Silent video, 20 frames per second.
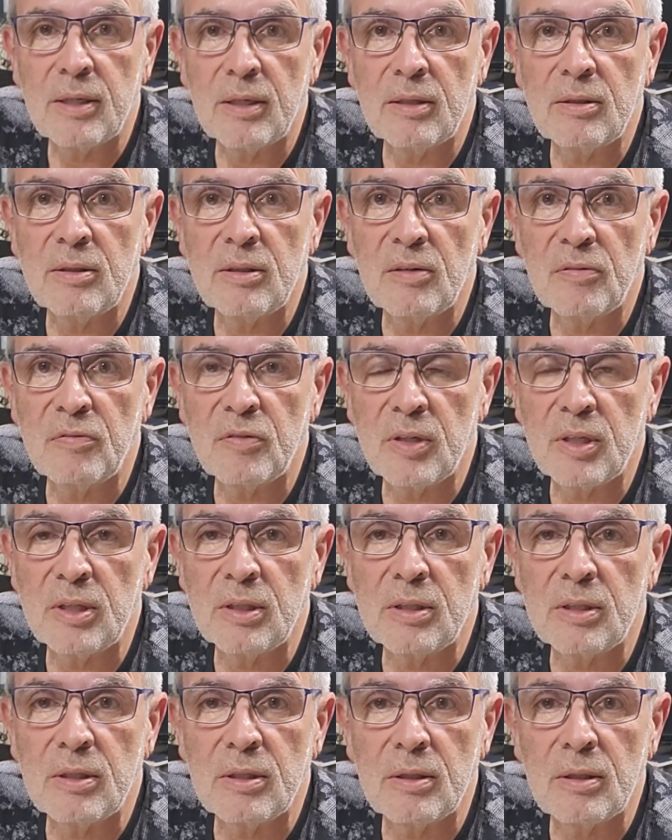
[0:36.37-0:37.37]
10
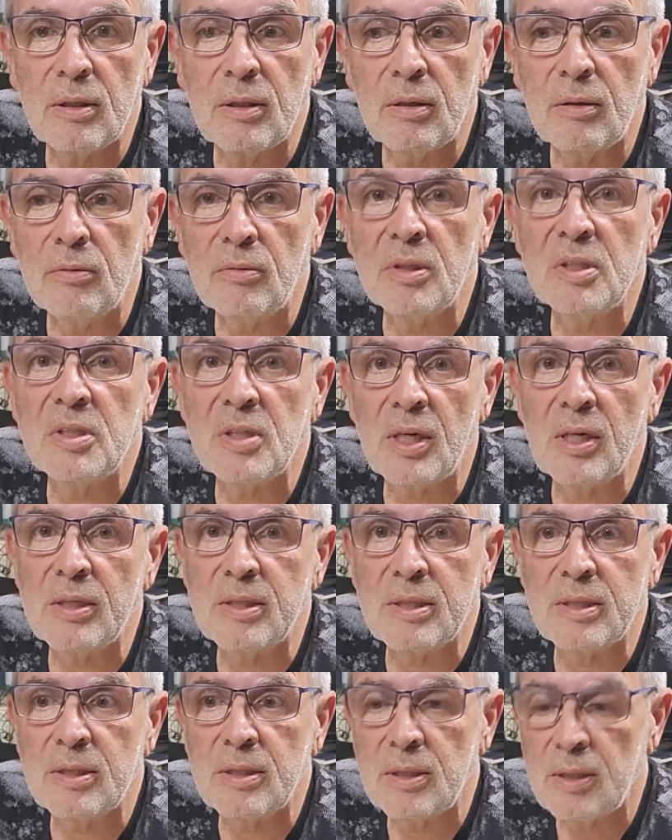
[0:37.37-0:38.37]
different
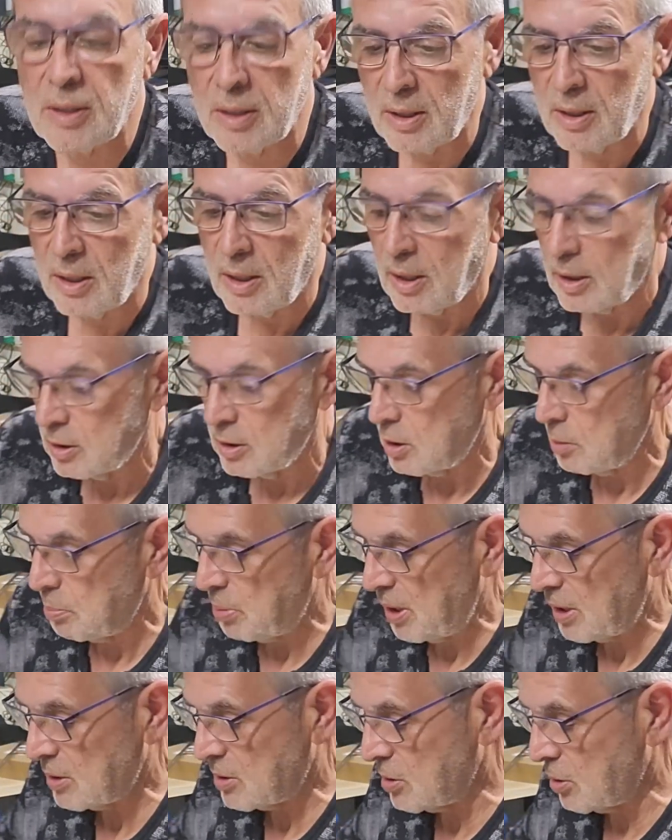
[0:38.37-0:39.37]
results.
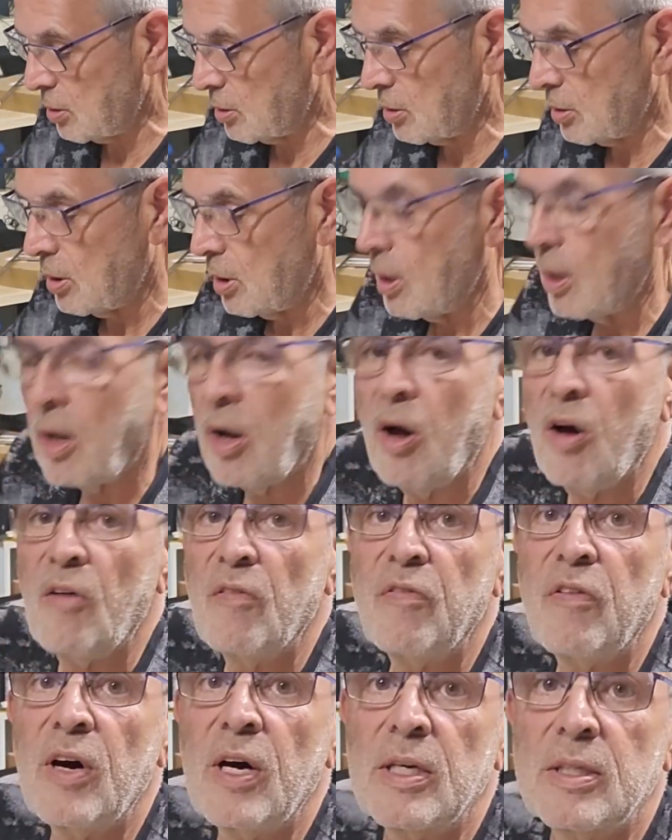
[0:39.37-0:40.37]
Depends on
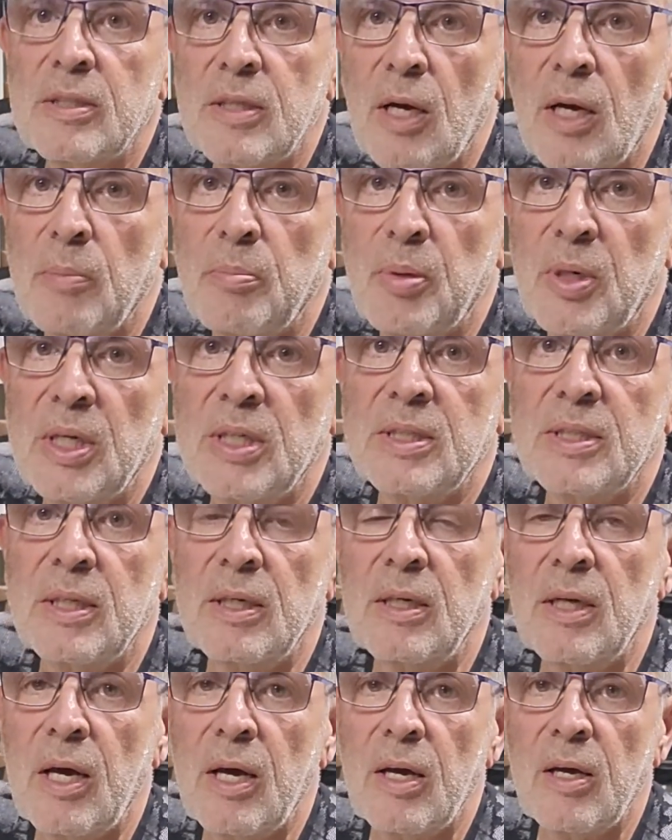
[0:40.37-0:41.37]
how fast I press
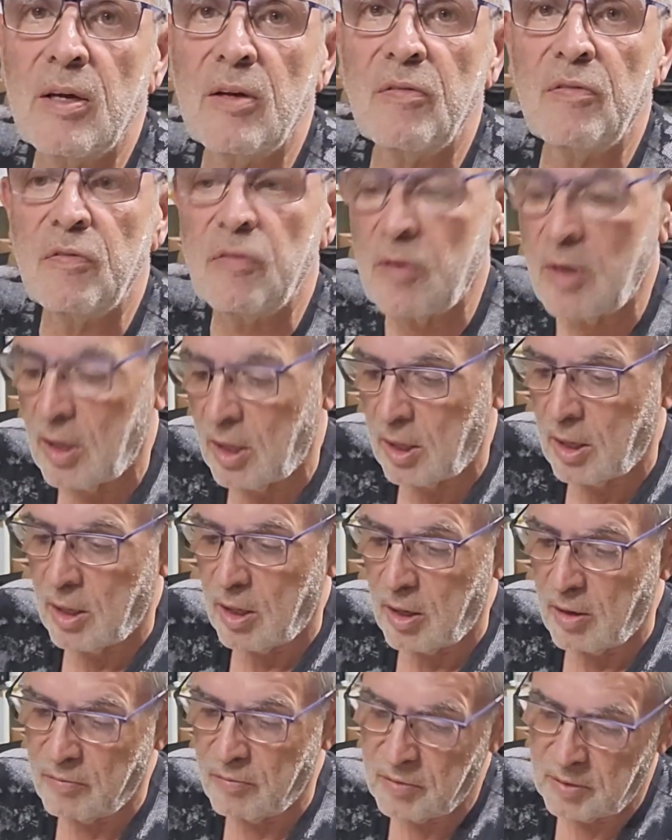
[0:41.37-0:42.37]
the knife,
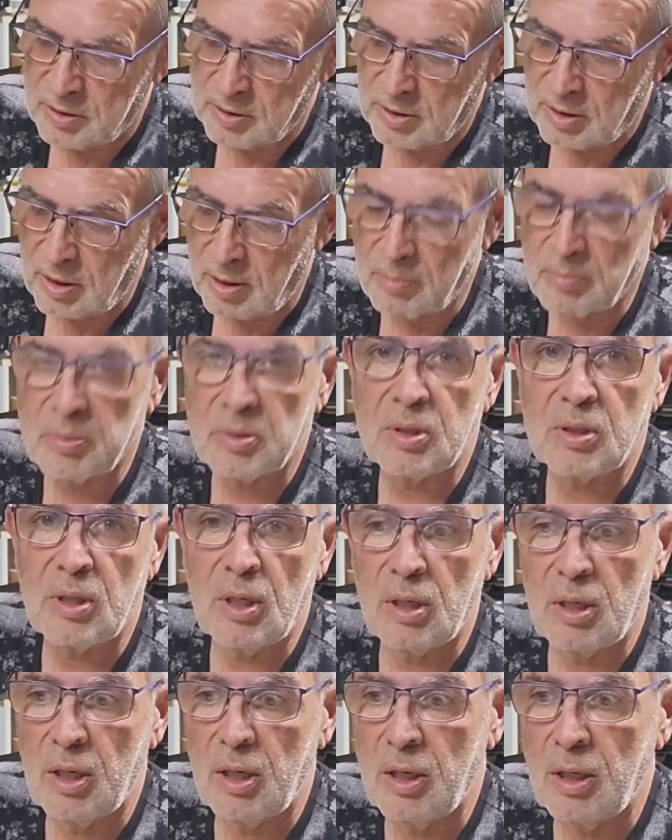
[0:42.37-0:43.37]
if it comes
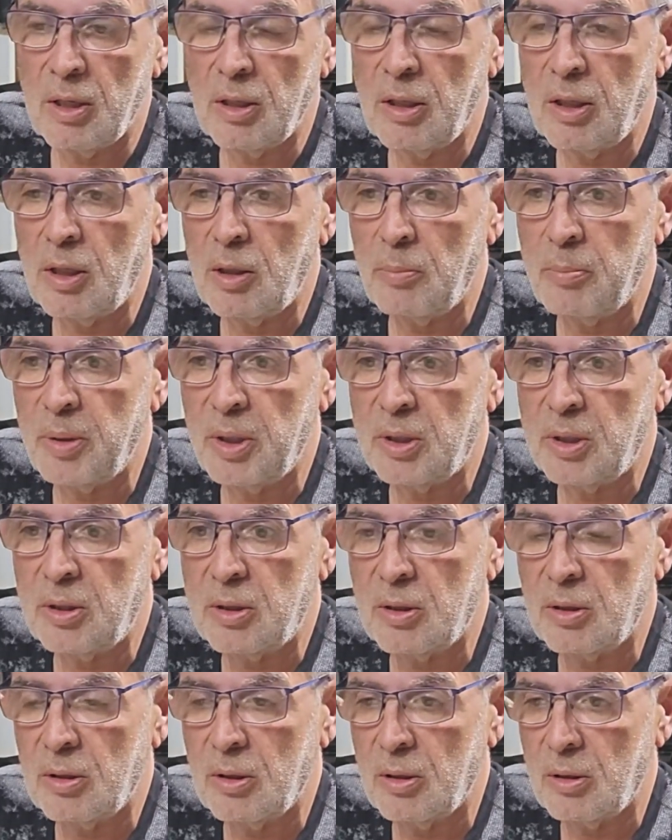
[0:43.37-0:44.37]
a little
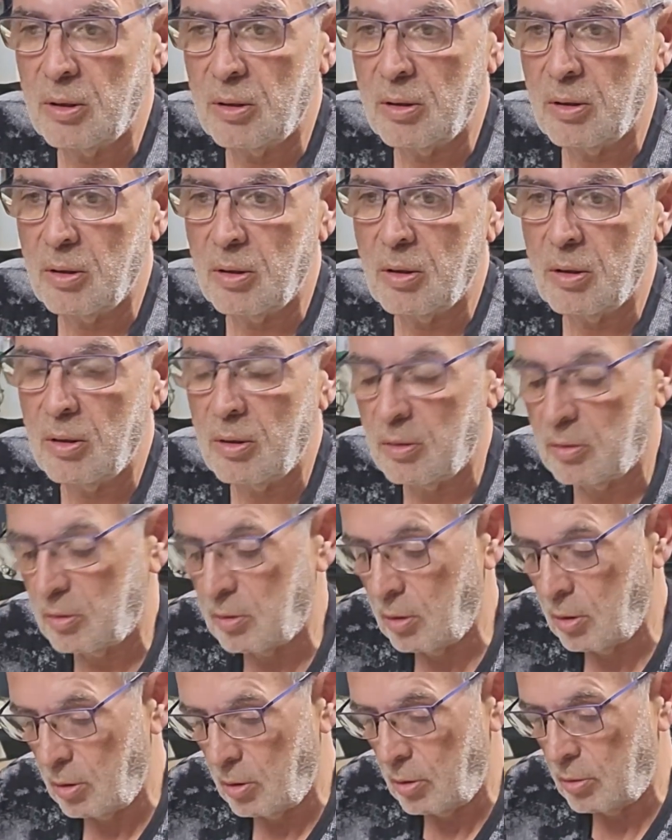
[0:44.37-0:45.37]
bit uh,
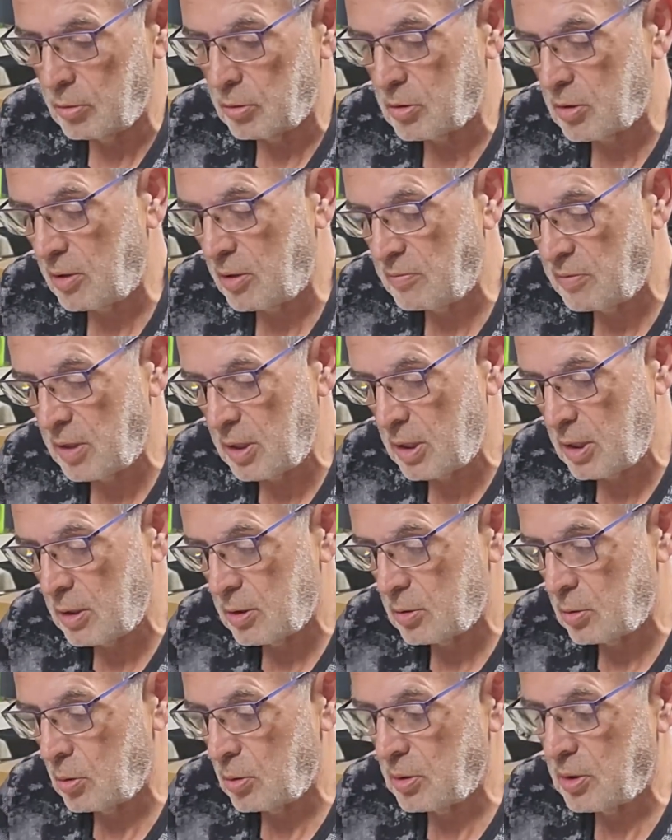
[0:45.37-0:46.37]
on
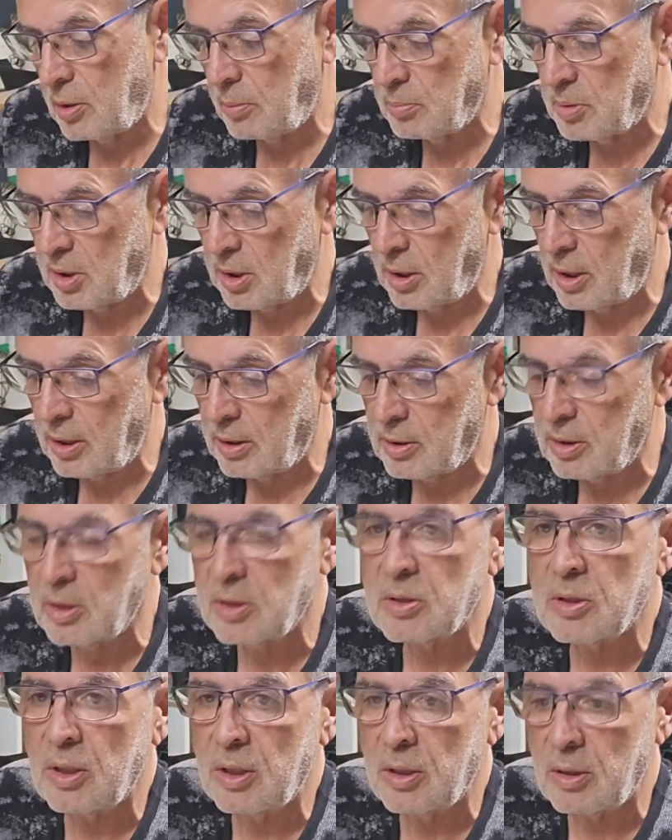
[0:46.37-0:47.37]
traverse or something like
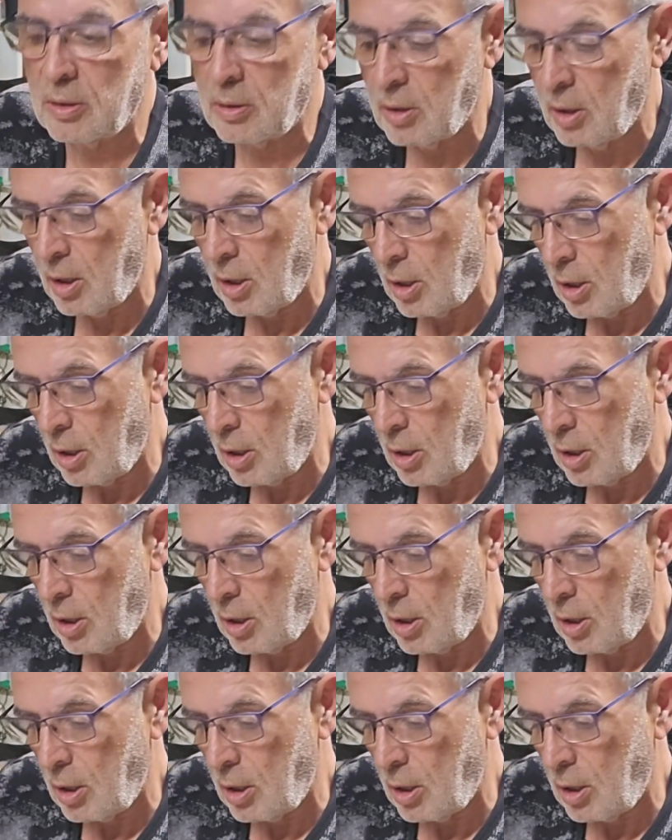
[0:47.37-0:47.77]
this. And